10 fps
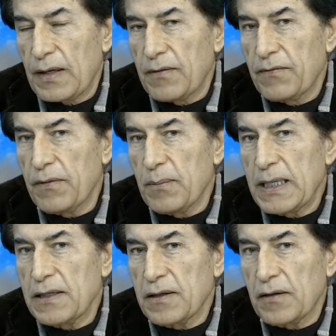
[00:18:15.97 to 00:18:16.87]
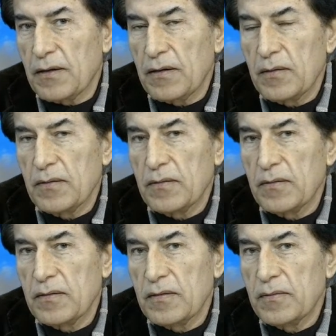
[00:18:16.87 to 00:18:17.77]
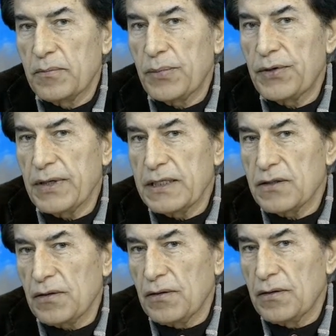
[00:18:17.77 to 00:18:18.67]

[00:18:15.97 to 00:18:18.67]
familial, parental,